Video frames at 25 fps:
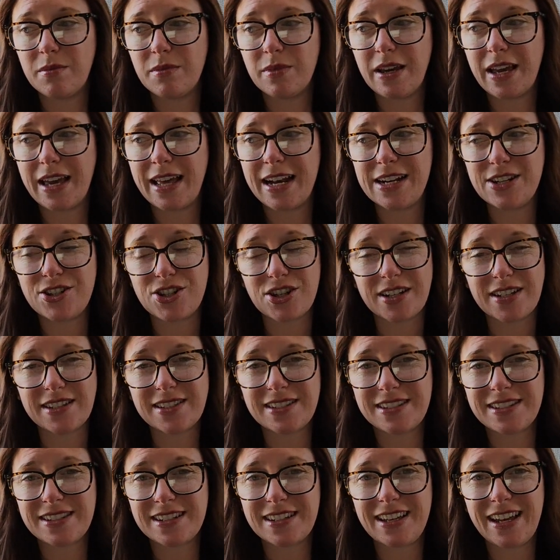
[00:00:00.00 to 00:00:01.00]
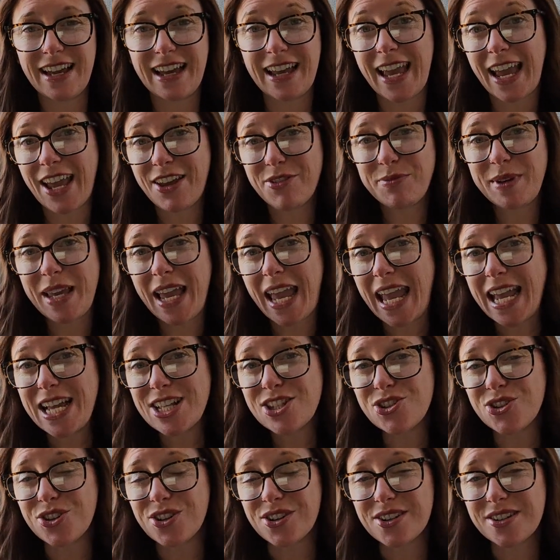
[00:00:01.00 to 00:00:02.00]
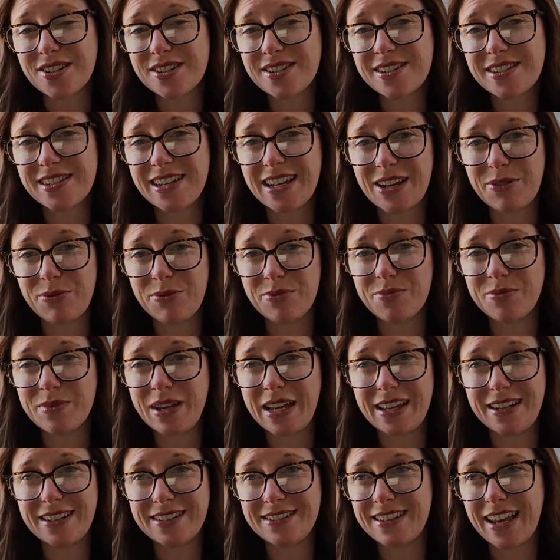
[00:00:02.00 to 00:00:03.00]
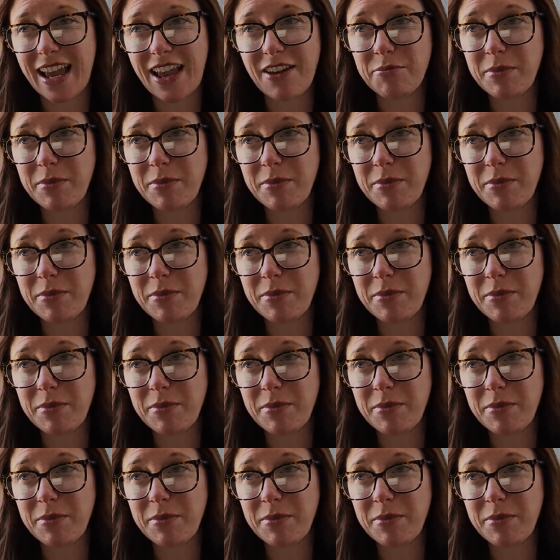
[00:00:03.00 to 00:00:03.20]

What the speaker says: And it gave me answers. It gave